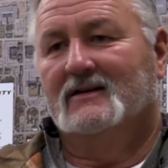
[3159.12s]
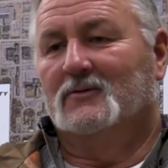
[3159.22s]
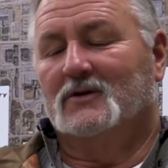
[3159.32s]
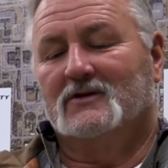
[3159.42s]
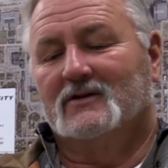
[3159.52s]

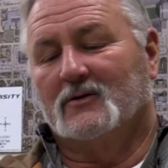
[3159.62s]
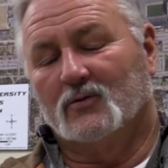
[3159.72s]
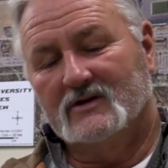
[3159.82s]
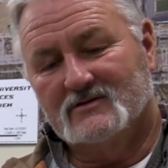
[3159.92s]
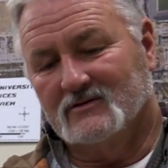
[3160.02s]
when you're in a
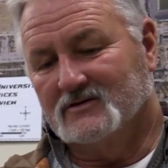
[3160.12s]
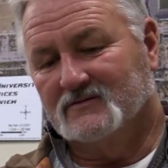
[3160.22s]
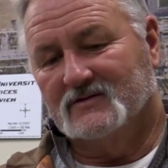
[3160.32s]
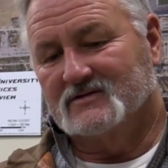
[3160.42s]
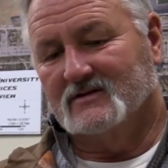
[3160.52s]

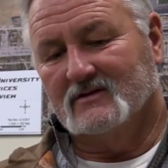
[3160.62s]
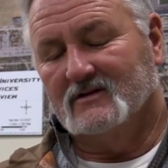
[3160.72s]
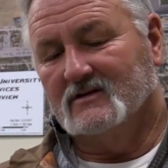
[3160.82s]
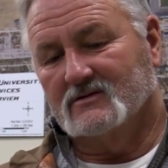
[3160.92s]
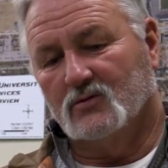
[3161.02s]
research
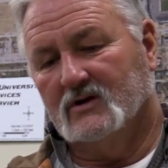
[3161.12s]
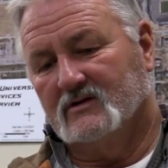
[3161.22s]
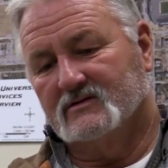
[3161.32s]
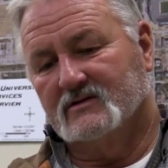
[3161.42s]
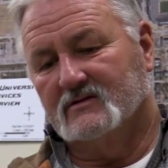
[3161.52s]
facility as
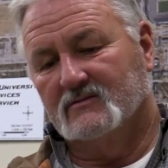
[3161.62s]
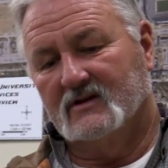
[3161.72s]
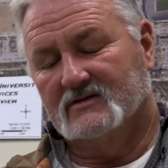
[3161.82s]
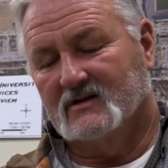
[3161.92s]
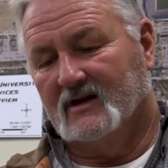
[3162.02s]
well
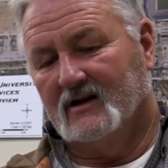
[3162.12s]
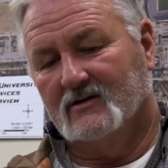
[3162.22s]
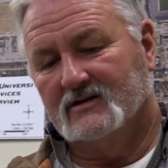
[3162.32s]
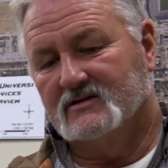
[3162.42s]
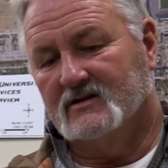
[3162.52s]
as a
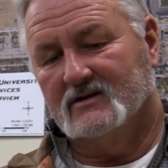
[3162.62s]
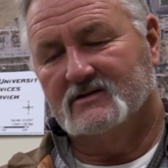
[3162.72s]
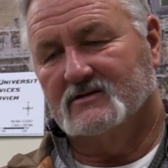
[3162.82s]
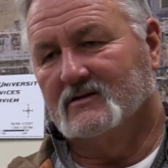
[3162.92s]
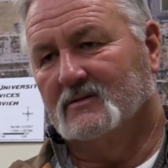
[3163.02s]
higher
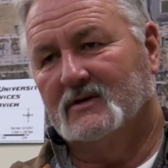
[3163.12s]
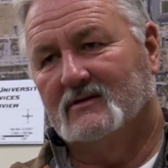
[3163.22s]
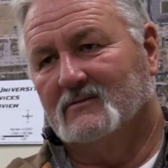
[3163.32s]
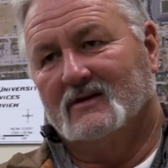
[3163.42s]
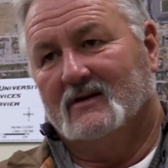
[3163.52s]
education. I
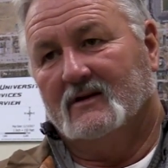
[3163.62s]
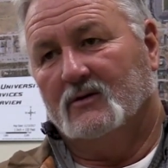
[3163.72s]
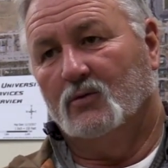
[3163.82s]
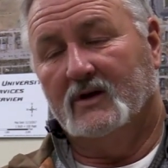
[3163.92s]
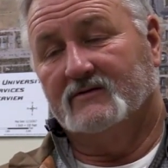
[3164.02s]
mean,
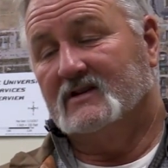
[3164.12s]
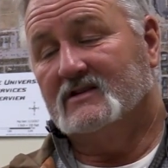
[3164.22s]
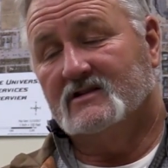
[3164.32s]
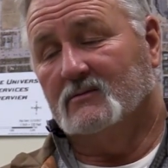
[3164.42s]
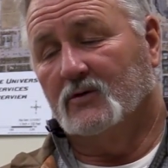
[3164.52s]
we have
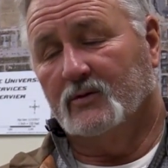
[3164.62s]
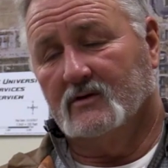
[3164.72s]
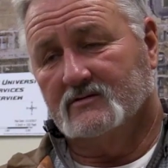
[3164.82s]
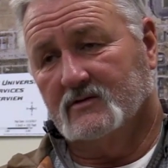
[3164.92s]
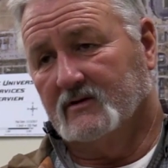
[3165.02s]
teaching, but we
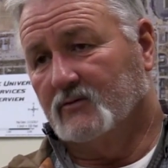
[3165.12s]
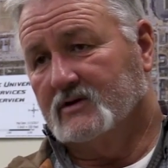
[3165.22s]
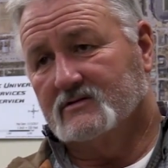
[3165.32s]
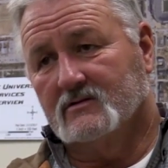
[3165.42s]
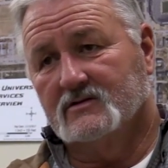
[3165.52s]
also have
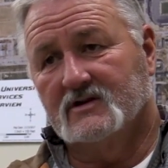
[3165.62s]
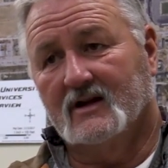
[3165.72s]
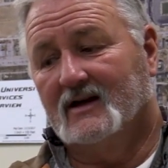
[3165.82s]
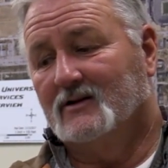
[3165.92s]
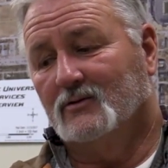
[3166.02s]
research, and
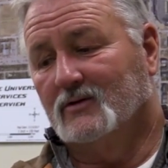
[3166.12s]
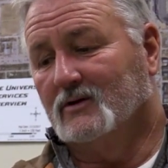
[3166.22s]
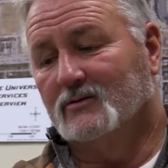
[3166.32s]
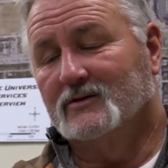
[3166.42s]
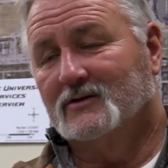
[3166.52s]
I don't
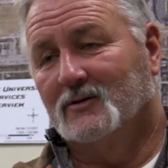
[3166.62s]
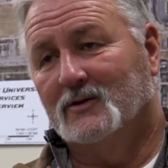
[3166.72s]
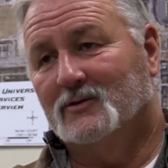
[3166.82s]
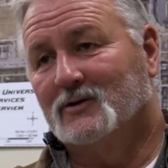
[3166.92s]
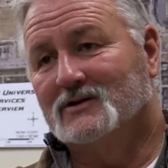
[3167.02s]
know that the
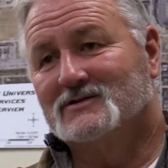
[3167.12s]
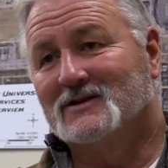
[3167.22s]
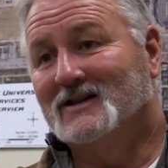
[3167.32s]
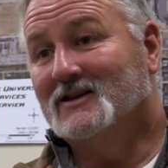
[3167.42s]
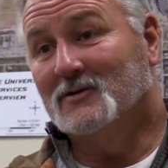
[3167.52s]
computer
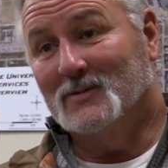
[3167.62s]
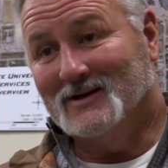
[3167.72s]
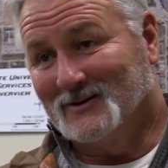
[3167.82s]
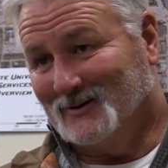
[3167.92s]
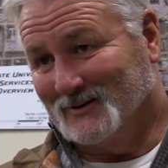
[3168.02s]
doesn't need to
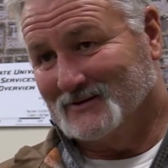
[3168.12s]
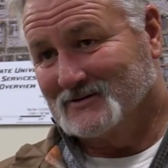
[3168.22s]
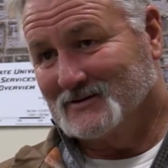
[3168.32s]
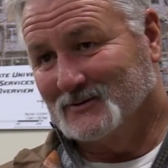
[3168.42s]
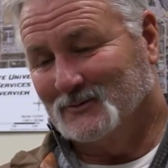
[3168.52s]
be on.
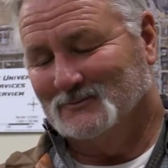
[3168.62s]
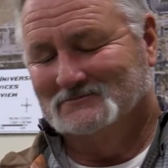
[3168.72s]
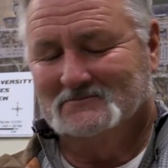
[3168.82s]
Yep. So